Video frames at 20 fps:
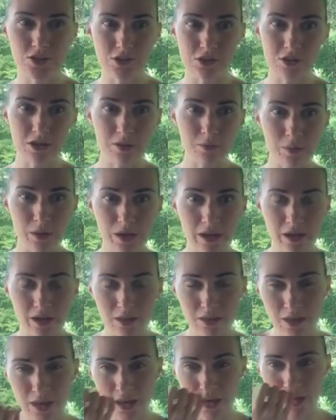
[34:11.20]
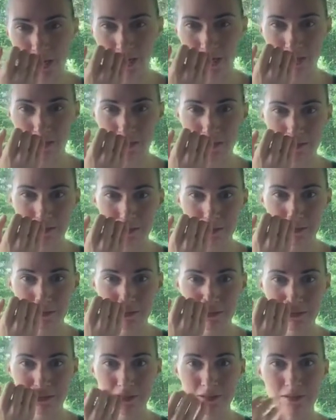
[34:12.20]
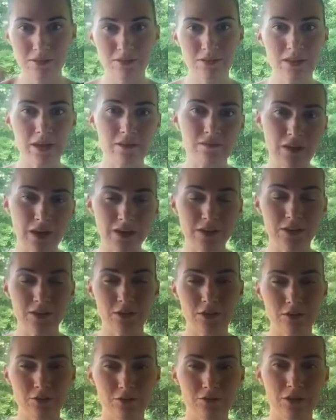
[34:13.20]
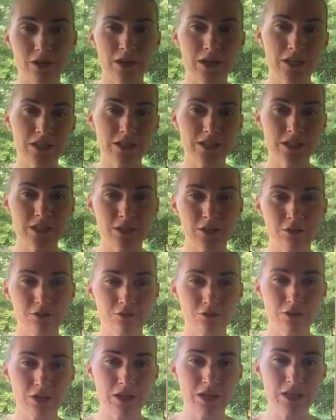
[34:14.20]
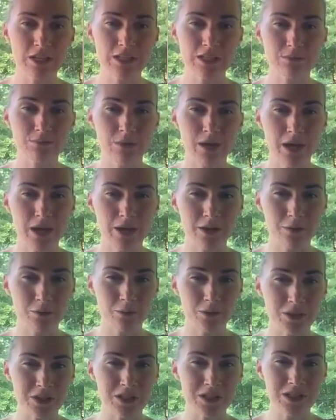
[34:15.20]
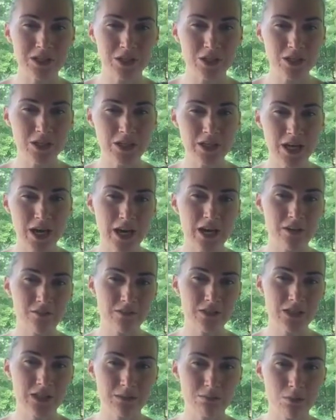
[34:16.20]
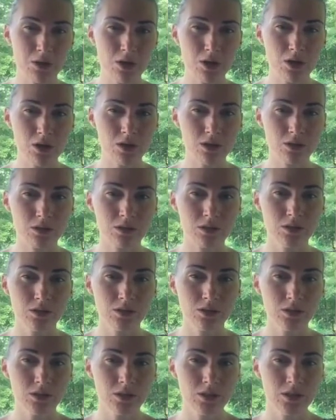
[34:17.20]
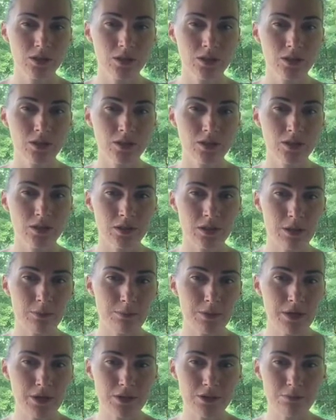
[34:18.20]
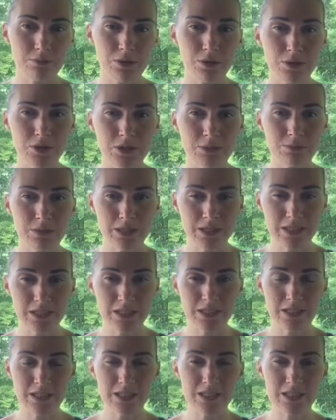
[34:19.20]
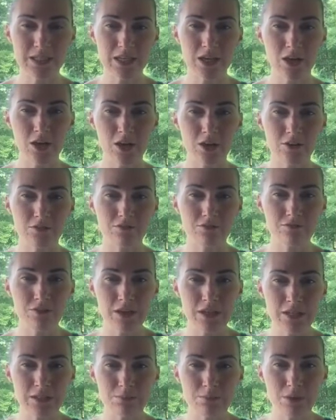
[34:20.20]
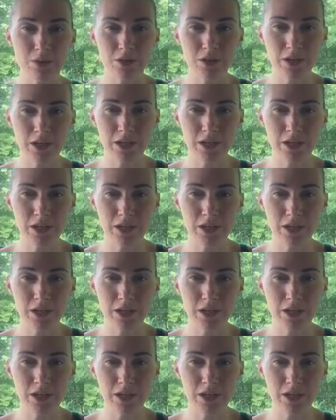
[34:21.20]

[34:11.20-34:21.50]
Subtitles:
journey with, and they've added their friends and their friends, but we're still kind of small compared to most businesses on Facebook